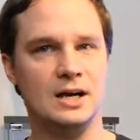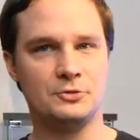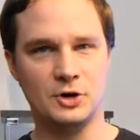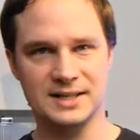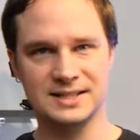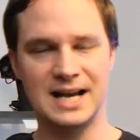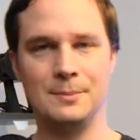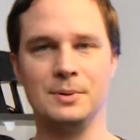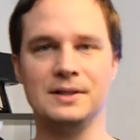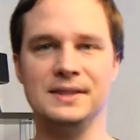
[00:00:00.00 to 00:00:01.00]
For
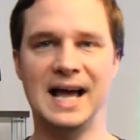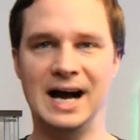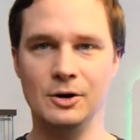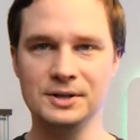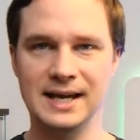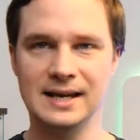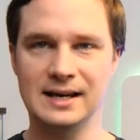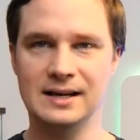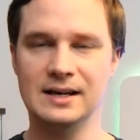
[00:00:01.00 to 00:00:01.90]
example, now they